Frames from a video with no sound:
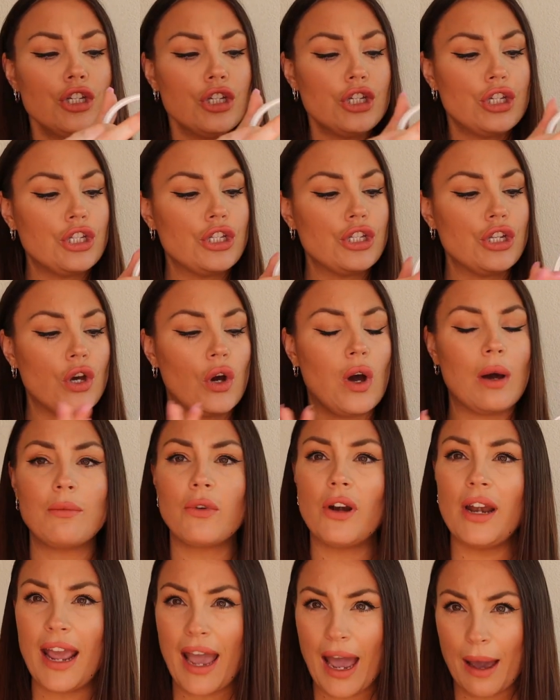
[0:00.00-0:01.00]
So I'm
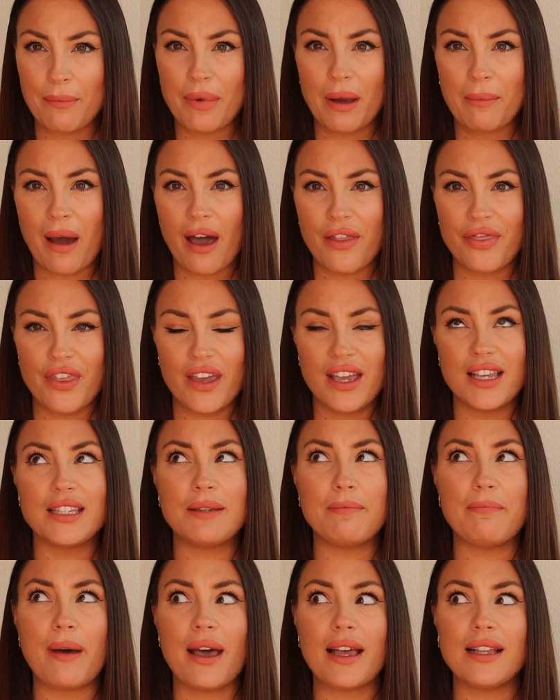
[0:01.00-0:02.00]
really happy about
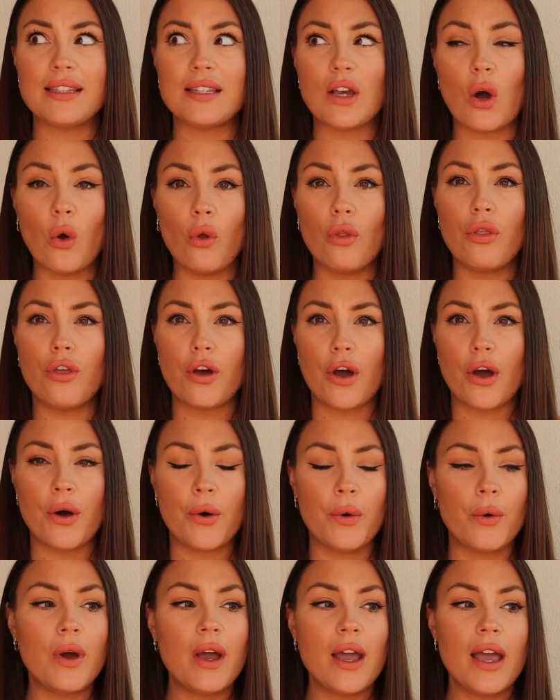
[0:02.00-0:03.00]
this, but
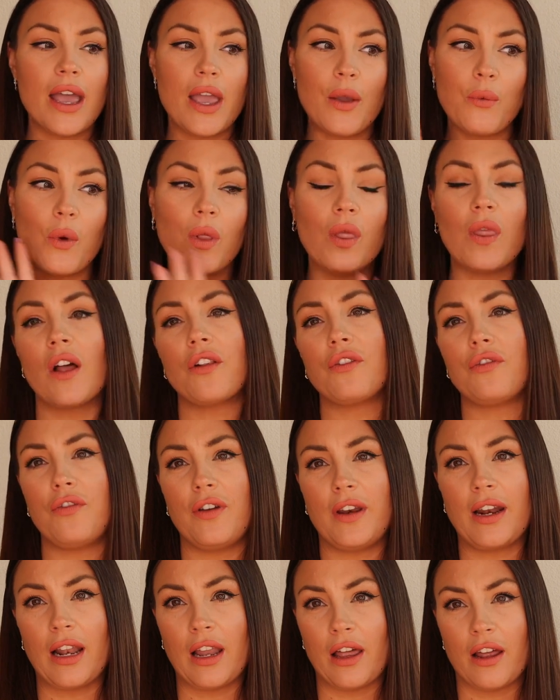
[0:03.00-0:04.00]
although it will not
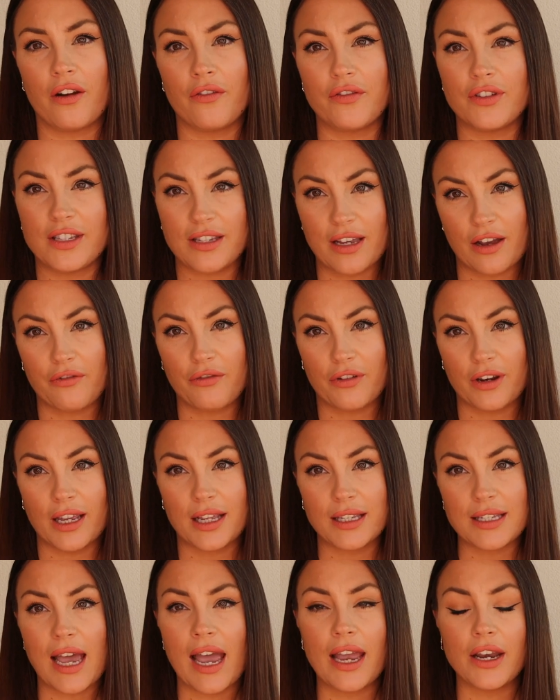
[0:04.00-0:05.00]
fit a lot of stuff in
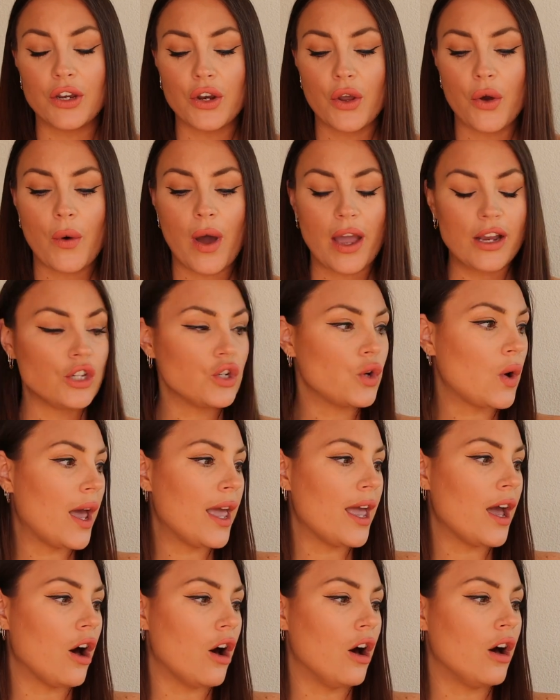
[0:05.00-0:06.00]
it. I know I
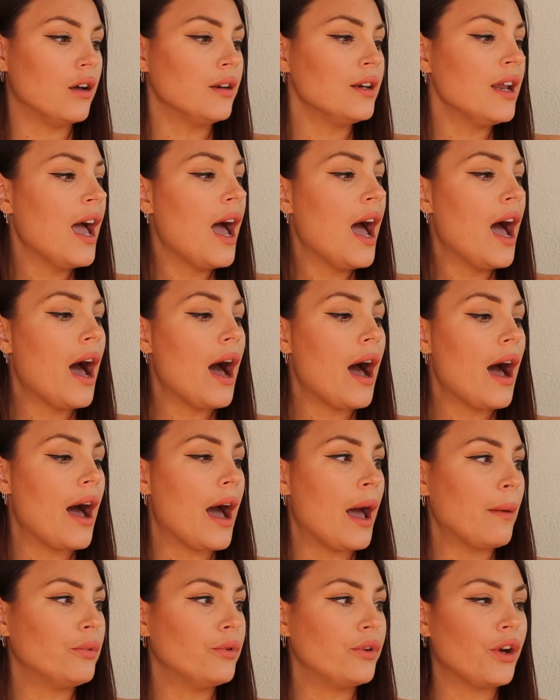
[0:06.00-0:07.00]
try it on,
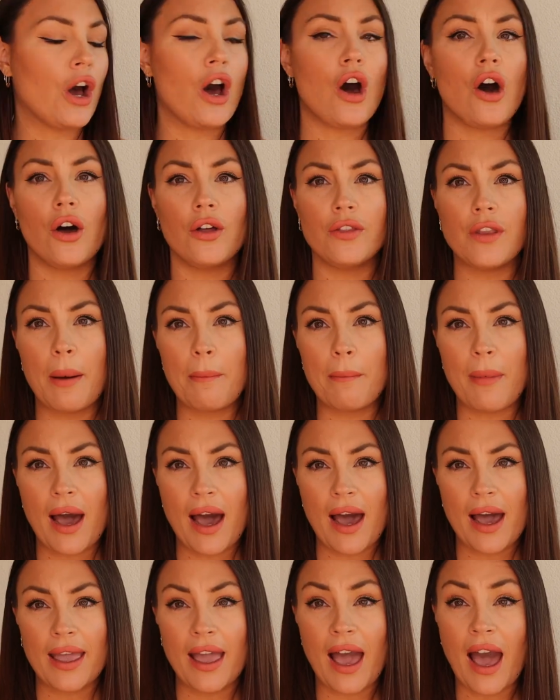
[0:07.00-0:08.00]
I put on
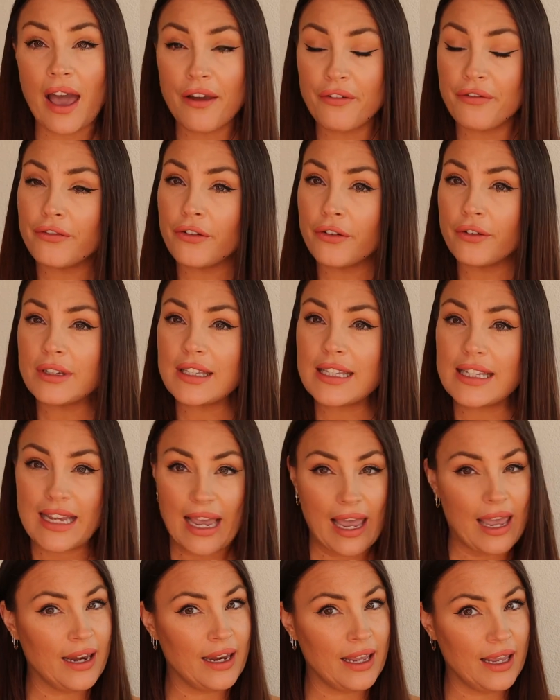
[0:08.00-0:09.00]
my iPhone
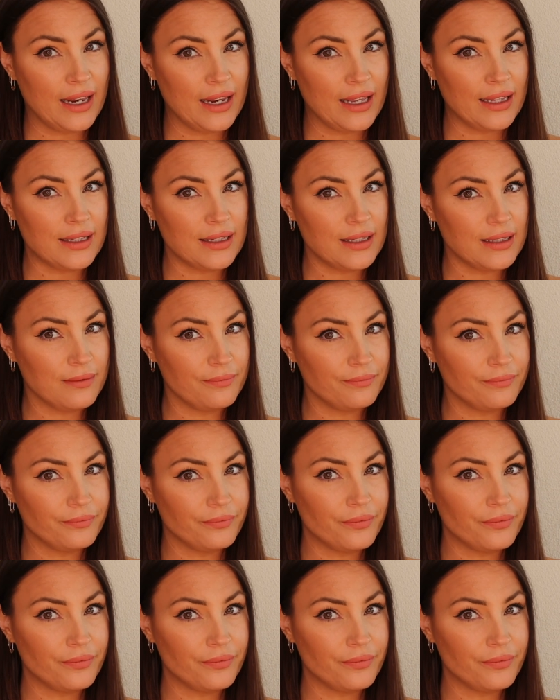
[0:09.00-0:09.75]
10 in it.